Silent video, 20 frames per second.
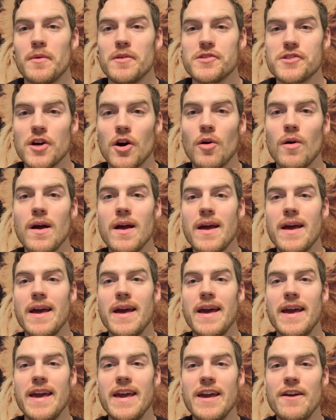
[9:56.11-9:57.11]
So
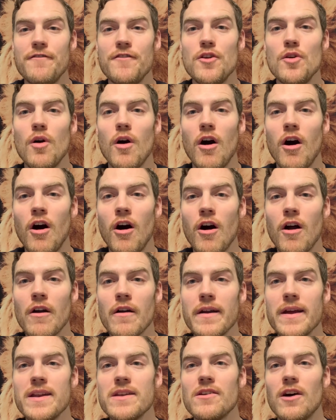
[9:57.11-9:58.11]
if you are
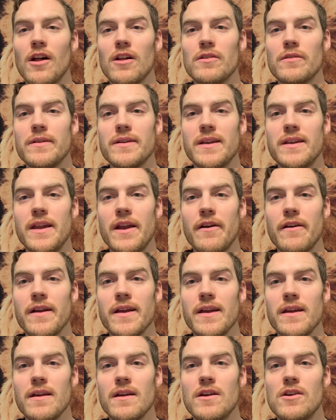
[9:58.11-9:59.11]
intolerant to
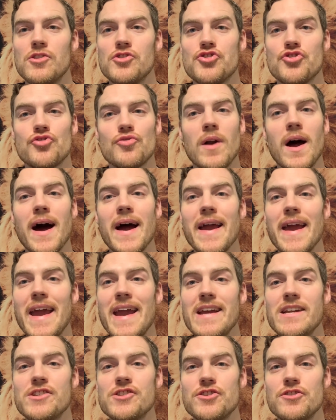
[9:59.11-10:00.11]
dairy, try
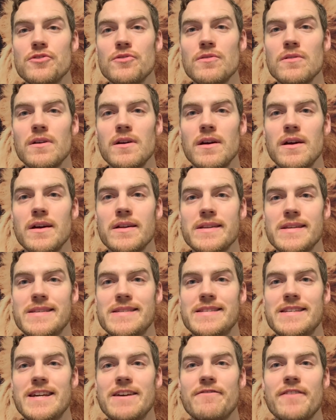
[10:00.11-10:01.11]
A2. to
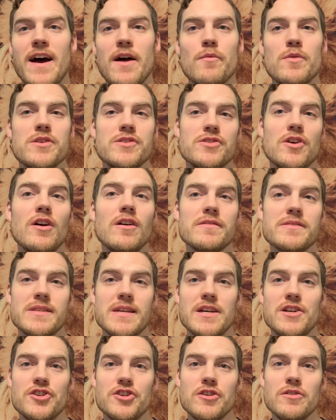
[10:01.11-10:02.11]
see if that resolves the
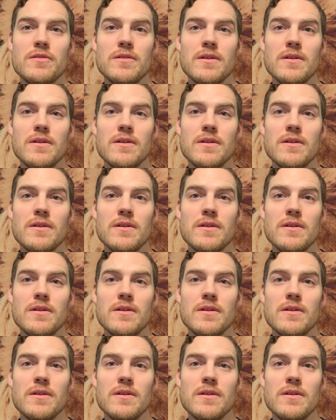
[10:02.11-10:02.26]
issue.